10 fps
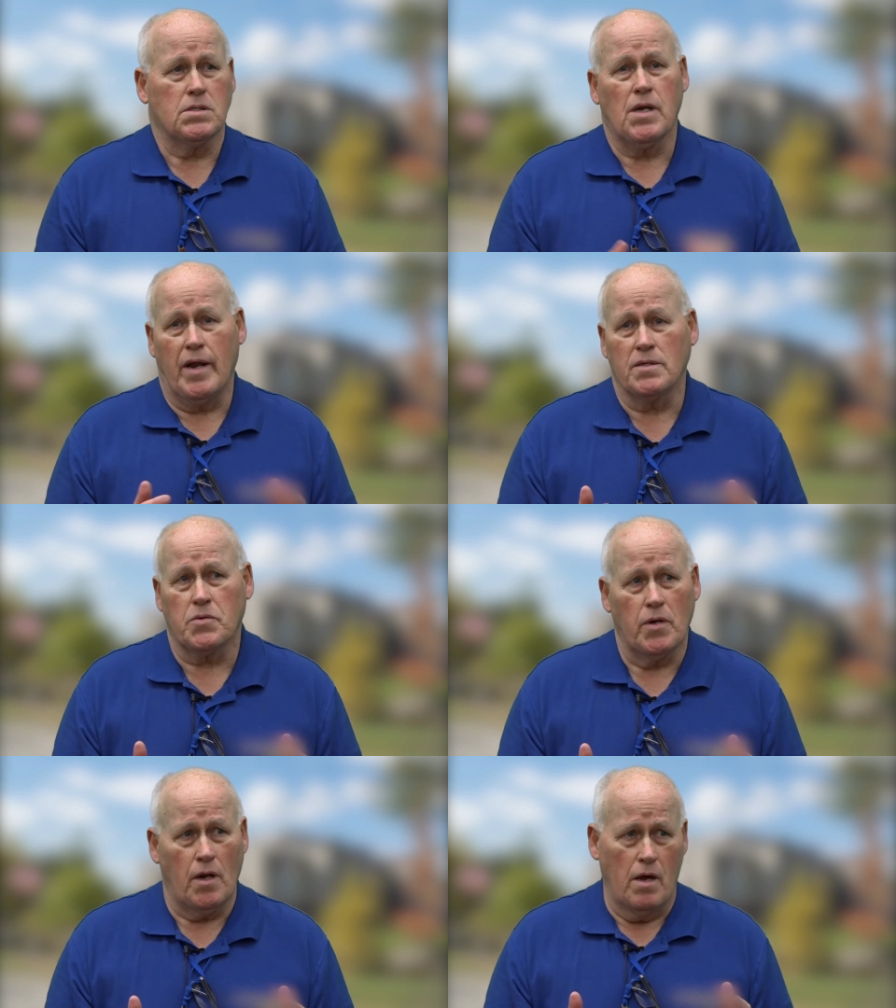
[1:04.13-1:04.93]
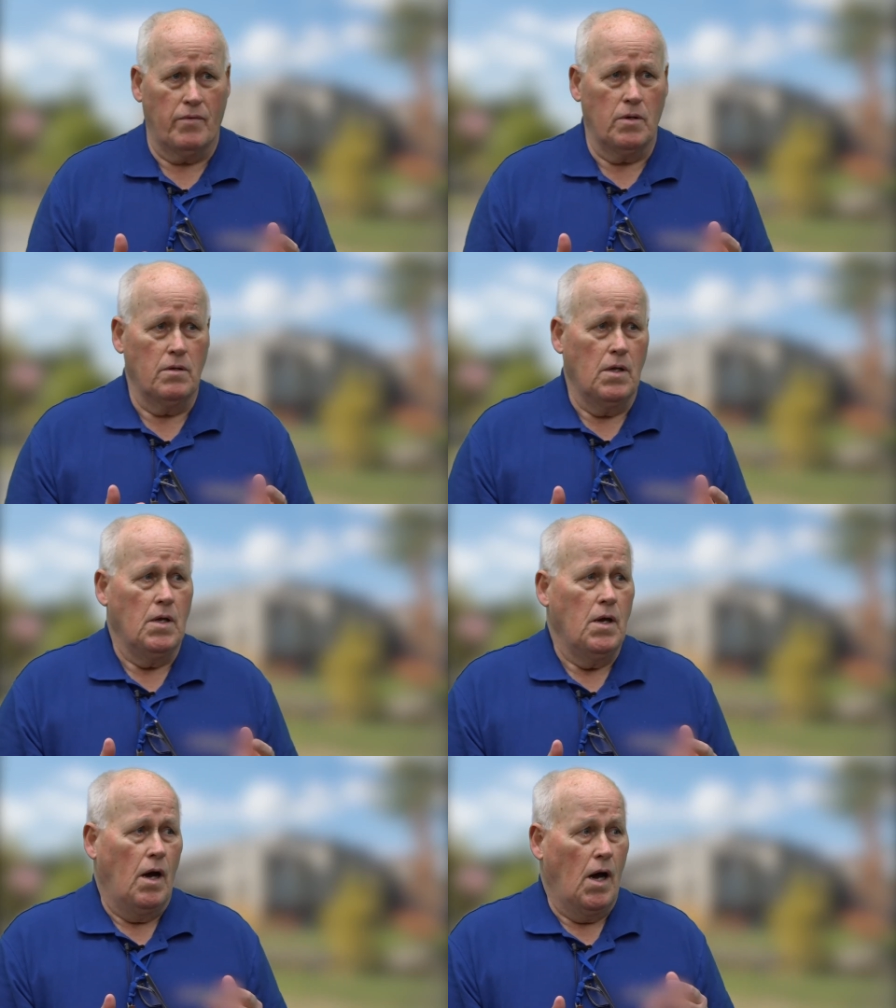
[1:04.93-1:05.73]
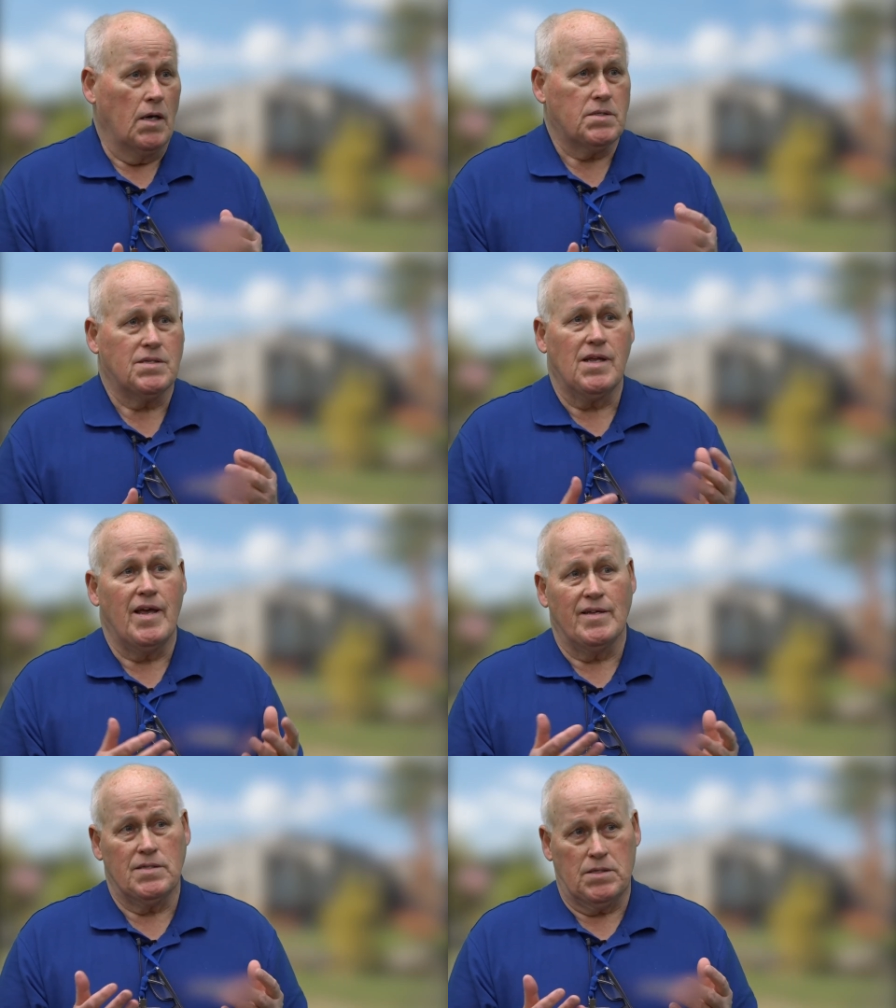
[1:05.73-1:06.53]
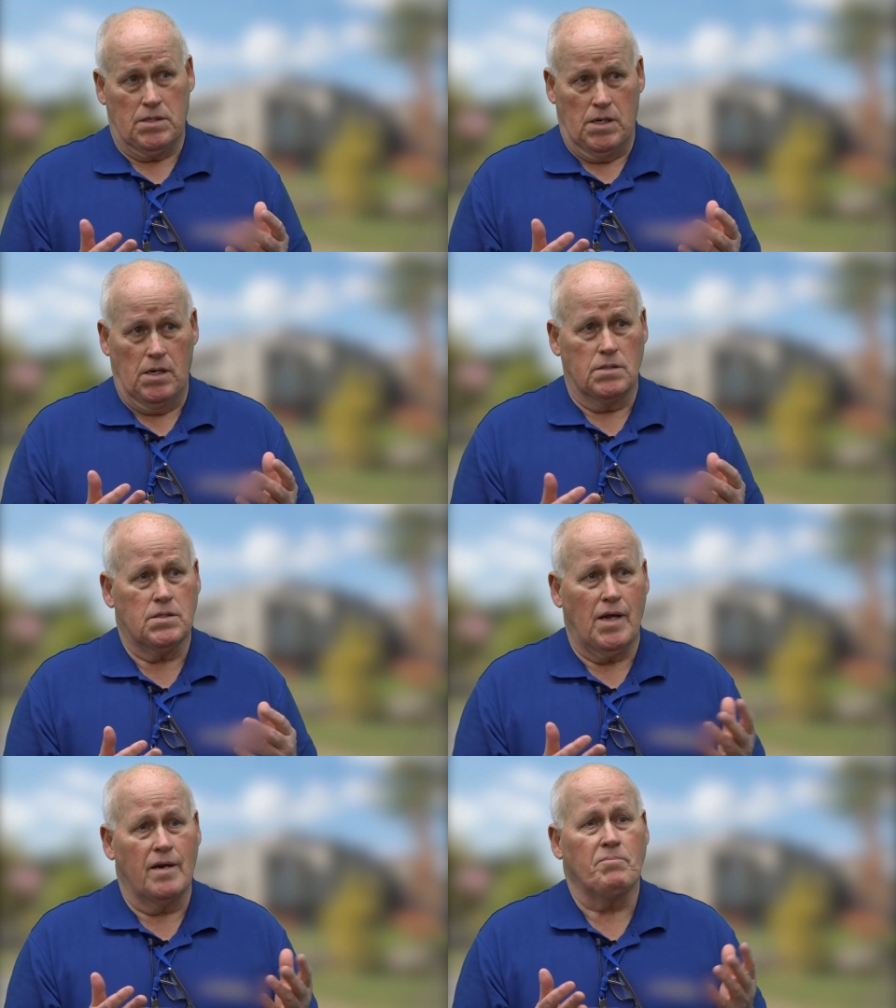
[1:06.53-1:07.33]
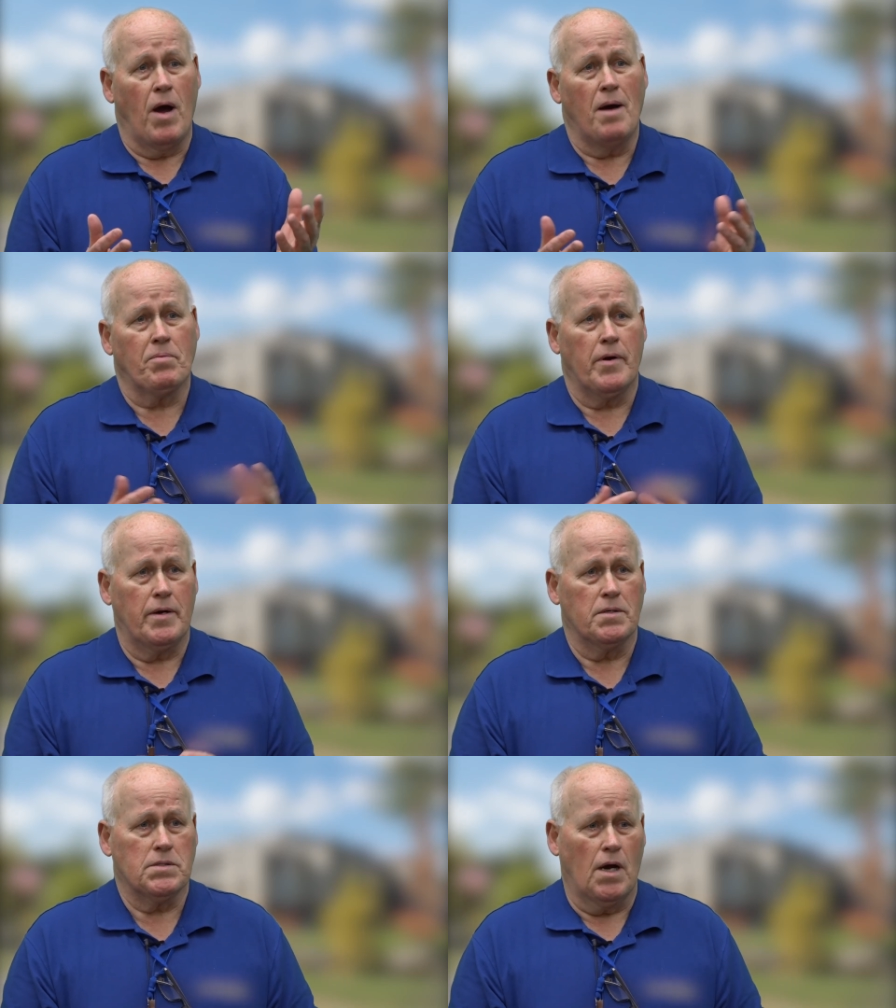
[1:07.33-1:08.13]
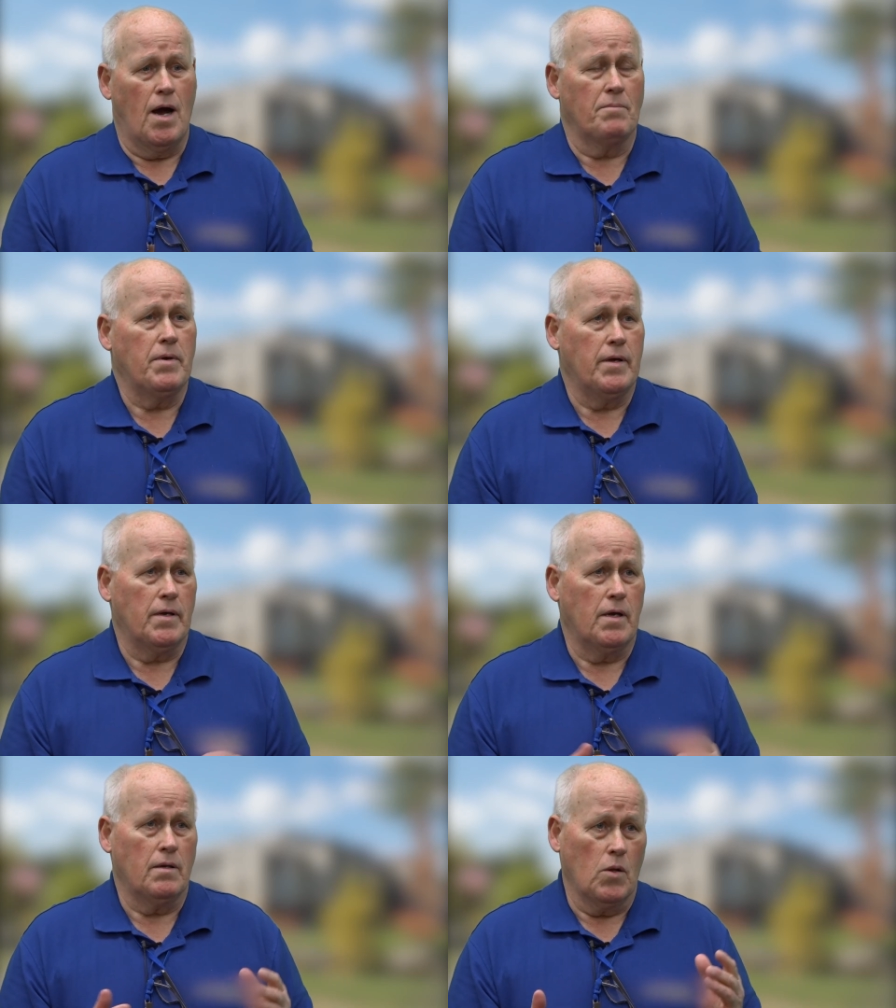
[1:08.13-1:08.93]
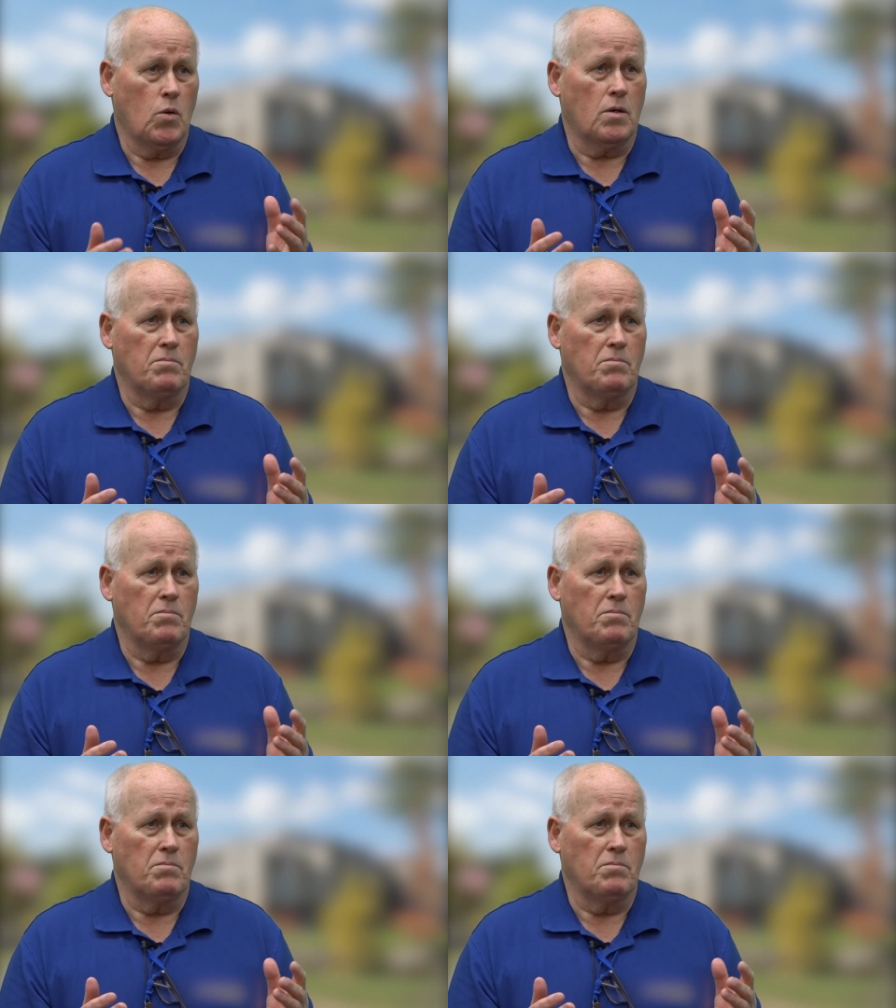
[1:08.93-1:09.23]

is an entry level CNC uh, setup operator job in a local